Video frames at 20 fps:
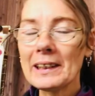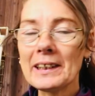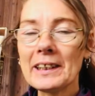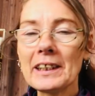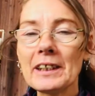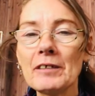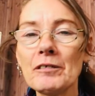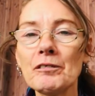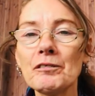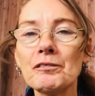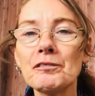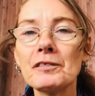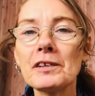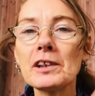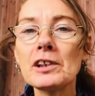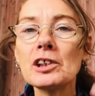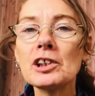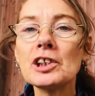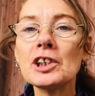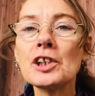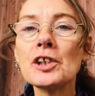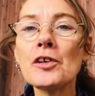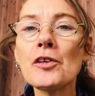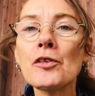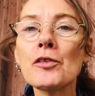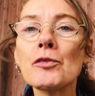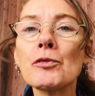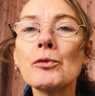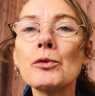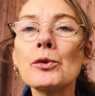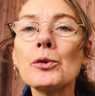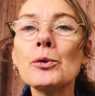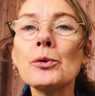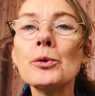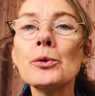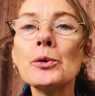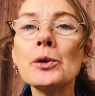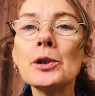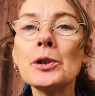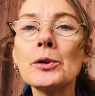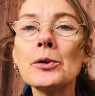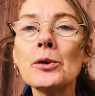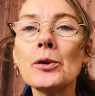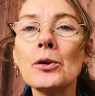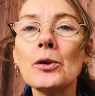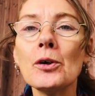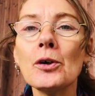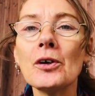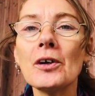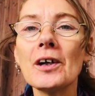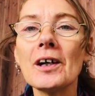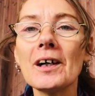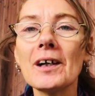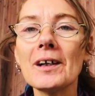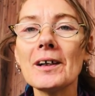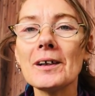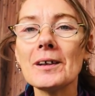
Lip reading: Letting it filter through your aura.